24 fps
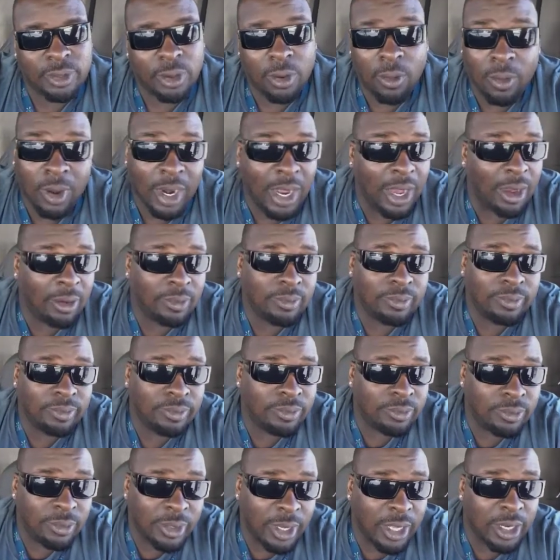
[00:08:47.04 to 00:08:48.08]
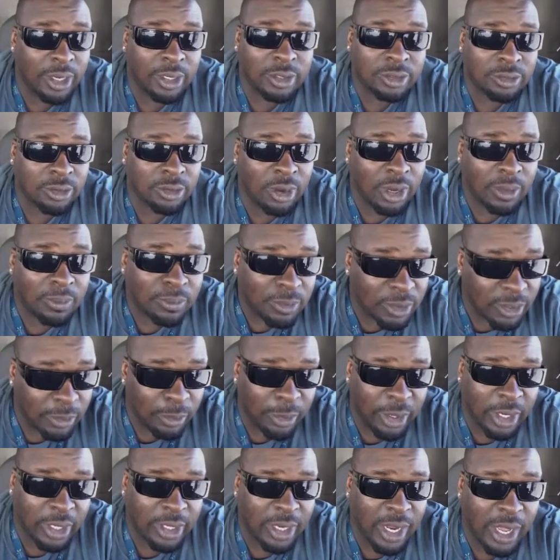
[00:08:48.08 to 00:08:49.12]
going out, getting a truck, put the
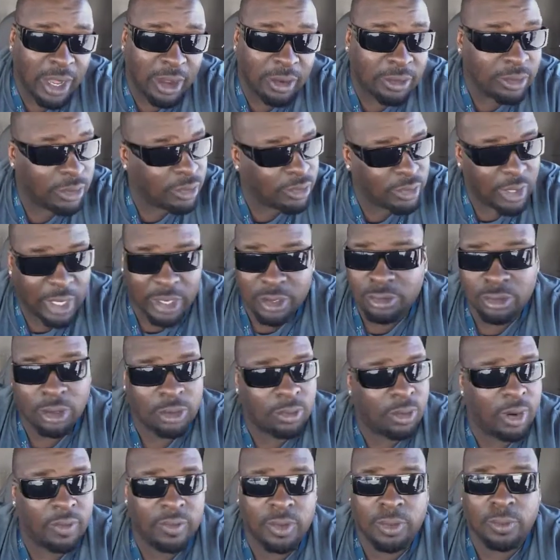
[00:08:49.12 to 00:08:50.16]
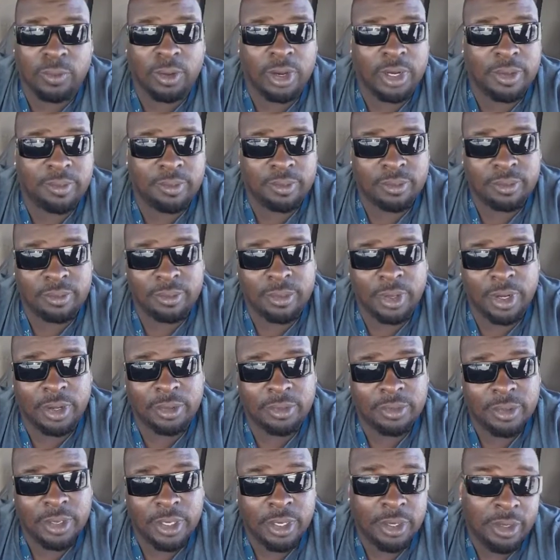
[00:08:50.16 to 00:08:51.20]
money down, take the truck wherever you want
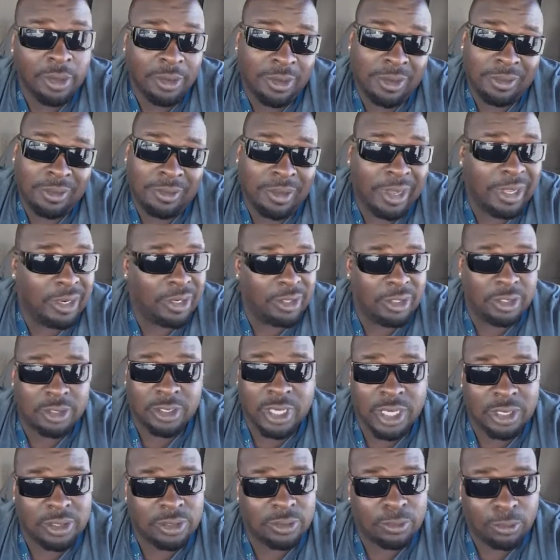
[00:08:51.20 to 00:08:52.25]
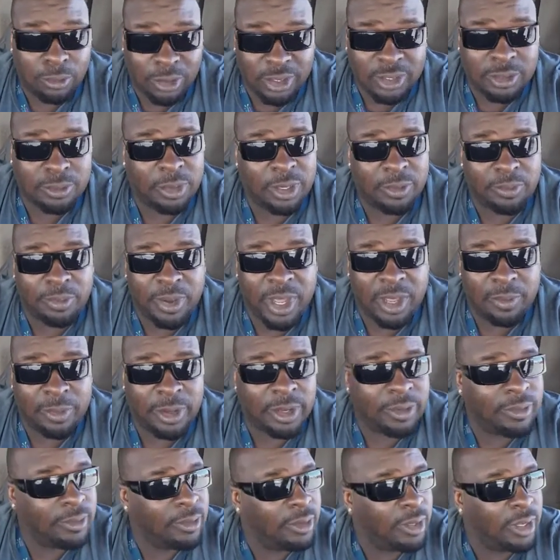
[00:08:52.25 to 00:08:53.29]
it. End of discussion. Once a month
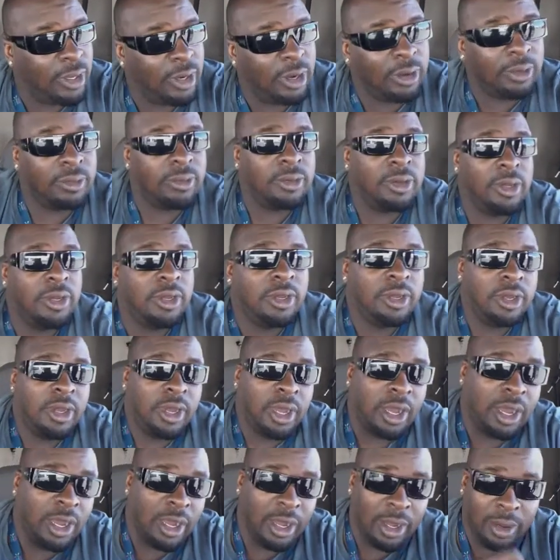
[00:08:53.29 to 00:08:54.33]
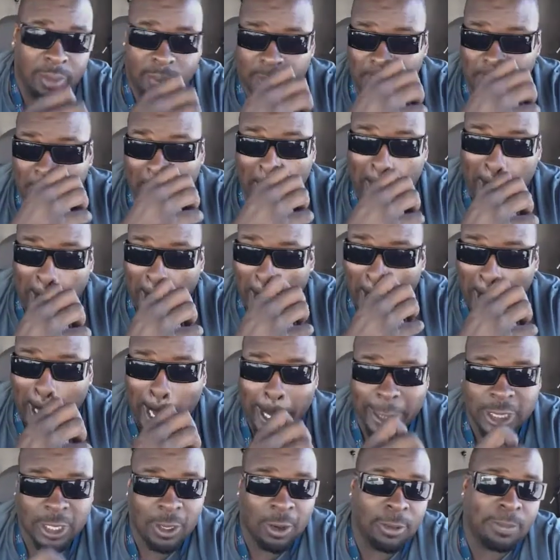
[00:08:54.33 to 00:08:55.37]
payment. Um,
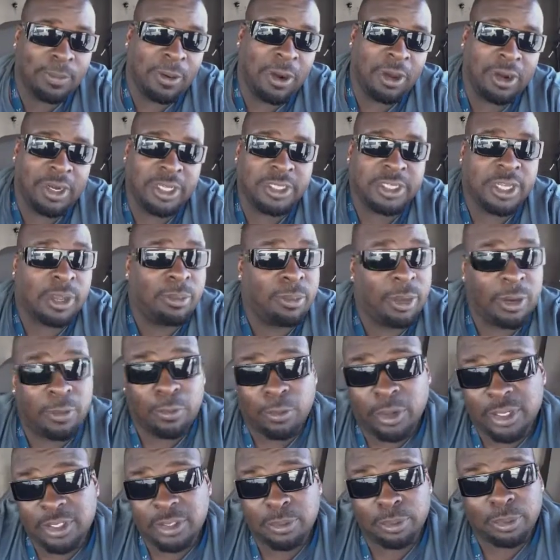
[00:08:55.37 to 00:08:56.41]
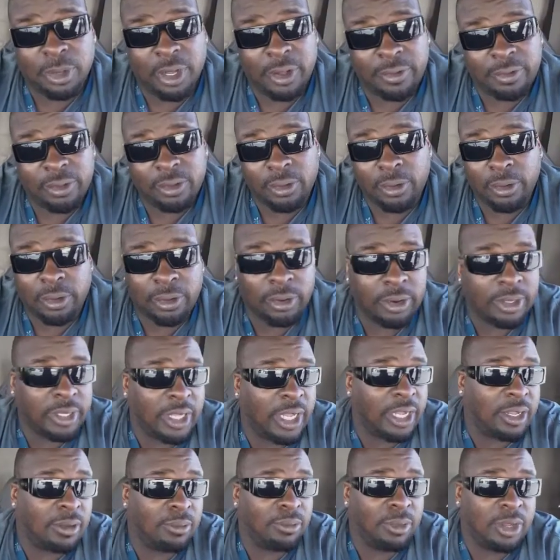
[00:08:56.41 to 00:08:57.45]
third parties can be once a month or
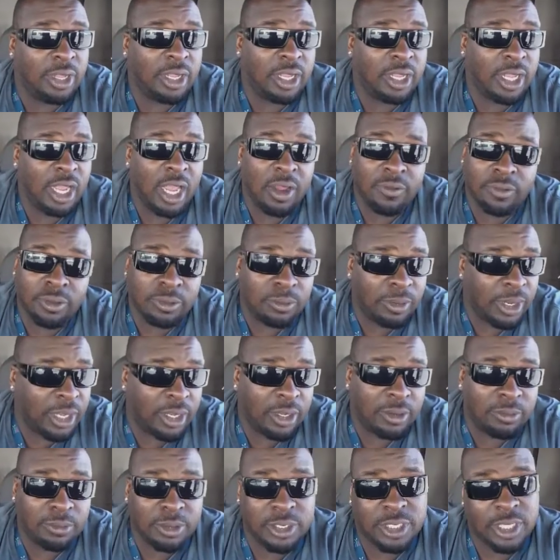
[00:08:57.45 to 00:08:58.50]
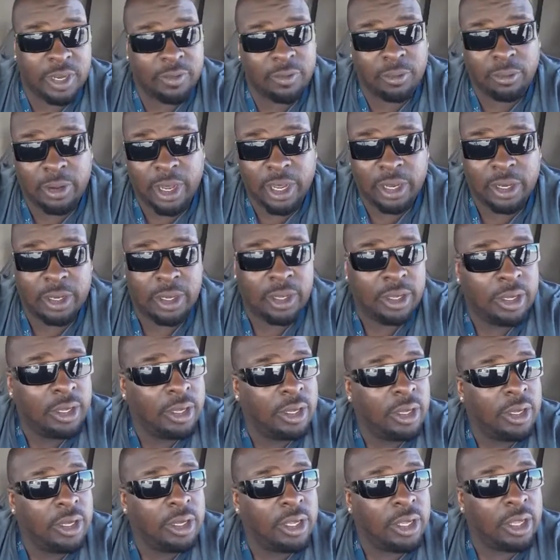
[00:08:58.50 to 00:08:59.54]
they can be every week, whichever way.
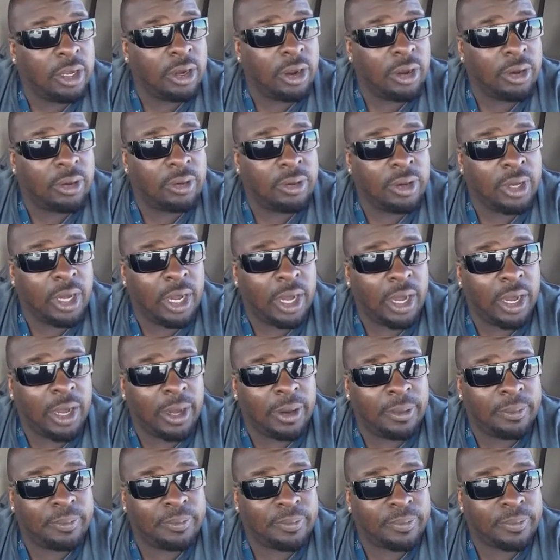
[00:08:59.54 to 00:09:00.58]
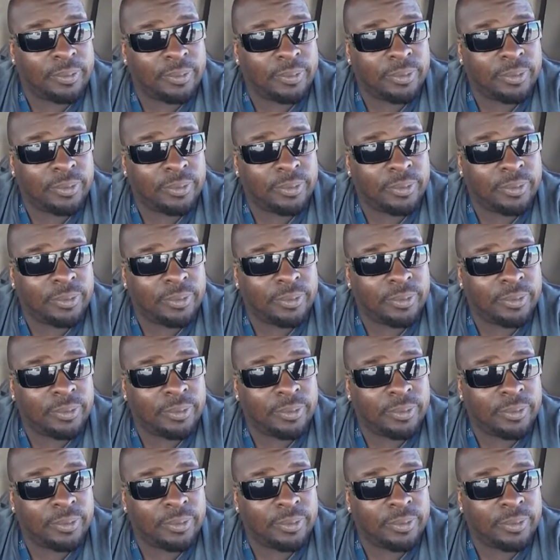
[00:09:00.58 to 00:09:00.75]
You know, um,